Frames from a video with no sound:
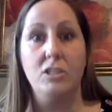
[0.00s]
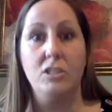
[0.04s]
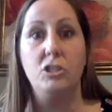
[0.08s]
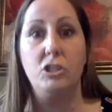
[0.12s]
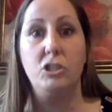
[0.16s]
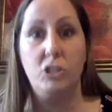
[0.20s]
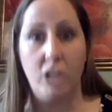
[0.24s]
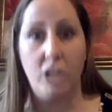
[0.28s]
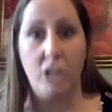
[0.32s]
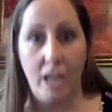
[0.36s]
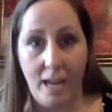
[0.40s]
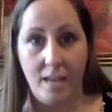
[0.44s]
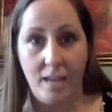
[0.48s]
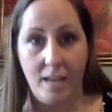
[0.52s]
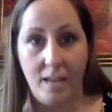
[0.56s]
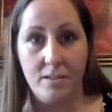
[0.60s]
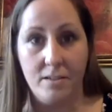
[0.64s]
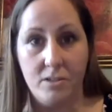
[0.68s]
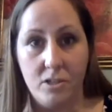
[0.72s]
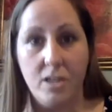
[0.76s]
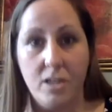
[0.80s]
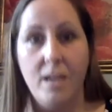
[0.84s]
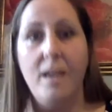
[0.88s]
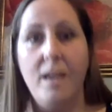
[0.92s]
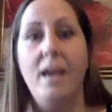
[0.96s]

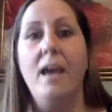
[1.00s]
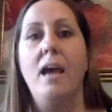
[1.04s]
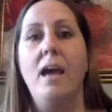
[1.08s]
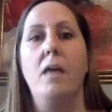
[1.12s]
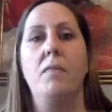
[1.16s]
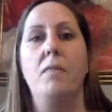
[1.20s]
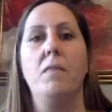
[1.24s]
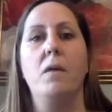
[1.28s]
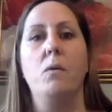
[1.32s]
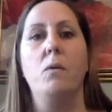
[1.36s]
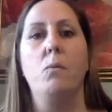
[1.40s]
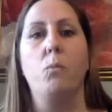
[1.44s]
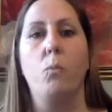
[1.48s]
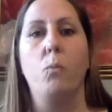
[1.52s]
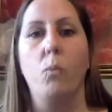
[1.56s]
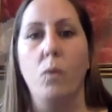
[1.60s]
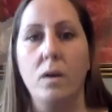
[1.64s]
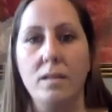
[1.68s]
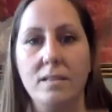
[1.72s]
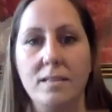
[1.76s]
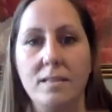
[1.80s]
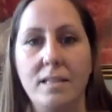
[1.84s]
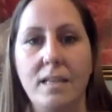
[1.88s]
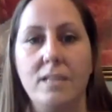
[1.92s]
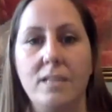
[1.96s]
change. And then
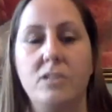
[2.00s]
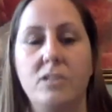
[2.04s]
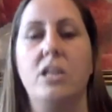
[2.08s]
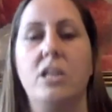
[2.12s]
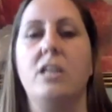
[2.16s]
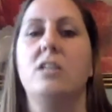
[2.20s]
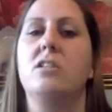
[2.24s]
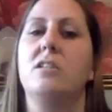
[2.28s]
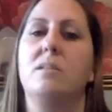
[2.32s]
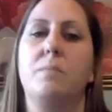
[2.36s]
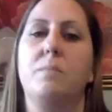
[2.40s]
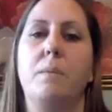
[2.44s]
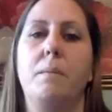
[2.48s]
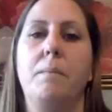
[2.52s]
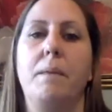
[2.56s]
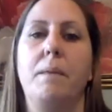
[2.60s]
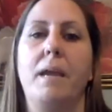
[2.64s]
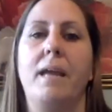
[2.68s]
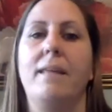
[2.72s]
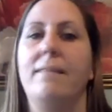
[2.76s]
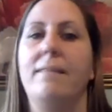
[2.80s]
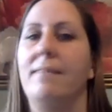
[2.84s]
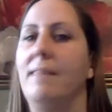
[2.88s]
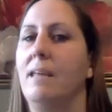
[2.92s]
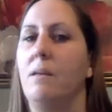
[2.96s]
once that change has been
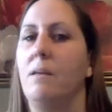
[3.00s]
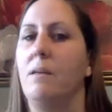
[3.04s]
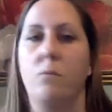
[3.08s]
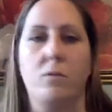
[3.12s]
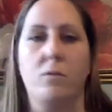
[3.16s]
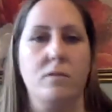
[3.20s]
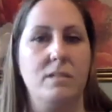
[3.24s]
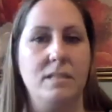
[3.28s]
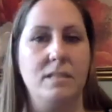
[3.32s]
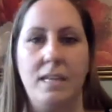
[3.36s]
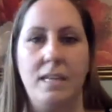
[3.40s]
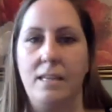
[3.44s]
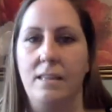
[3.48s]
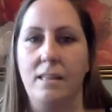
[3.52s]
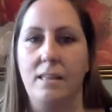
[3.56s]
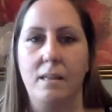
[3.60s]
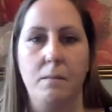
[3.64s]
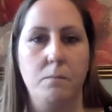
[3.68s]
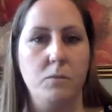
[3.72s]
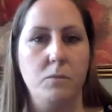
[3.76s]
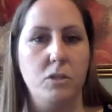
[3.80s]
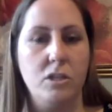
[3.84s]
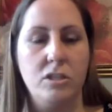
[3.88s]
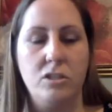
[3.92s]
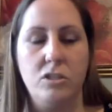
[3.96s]
made, then we're seeing
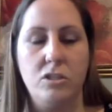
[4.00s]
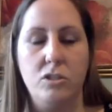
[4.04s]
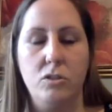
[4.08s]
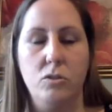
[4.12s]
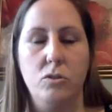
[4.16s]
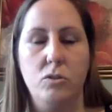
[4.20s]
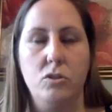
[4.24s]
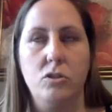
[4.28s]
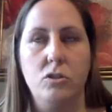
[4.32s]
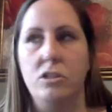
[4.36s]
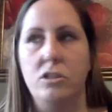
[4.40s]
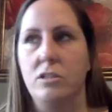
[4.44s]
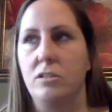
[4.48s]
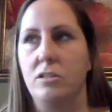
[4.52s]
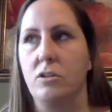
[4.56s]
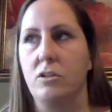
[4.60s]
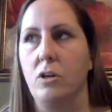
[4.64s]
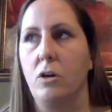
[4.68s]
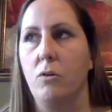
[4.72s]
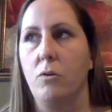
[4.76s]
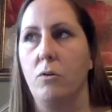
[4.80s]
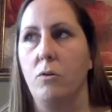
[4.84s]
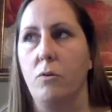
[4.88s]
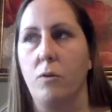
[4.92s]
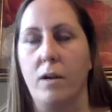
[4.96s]
them just just
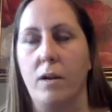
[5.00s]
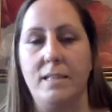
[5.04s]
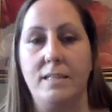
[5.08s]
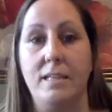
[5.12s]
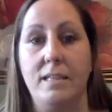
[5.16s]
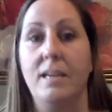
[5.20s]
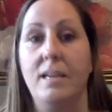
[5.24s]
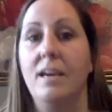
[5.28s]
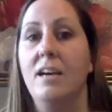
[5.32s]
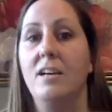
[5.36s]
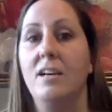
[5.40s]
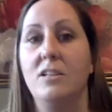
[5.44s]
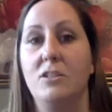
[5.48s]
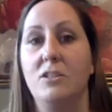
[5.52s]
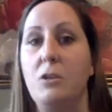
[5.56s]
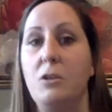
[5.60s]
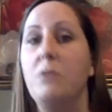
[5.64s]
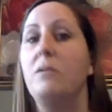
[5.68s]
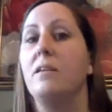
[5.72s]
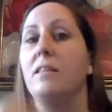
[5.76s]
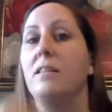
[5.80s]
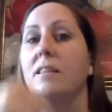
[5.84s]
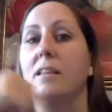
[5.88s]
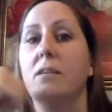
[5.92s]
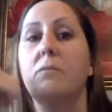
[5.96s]
go crazy. So you
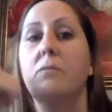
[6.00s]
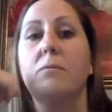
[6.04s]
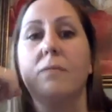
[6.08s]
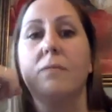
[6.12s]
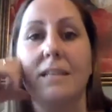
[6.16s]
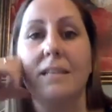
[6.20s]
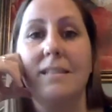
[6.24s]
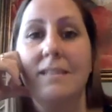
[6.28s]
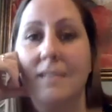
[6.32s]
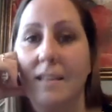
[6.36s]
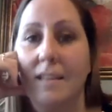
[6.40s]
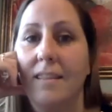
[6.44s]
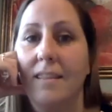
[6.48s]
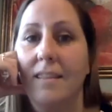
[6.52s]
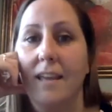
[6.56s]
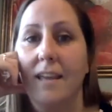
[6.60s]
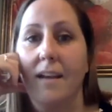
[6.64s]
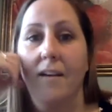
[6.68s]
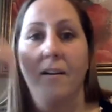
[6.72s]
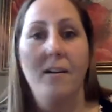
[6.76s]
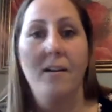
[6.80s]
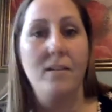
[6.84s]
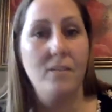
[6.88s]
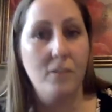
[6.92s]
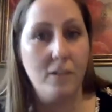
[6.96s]
can literally sit
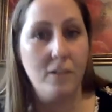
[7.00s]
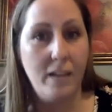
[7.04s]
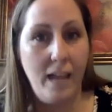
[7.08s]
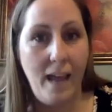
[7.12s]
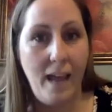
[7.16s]
there, look at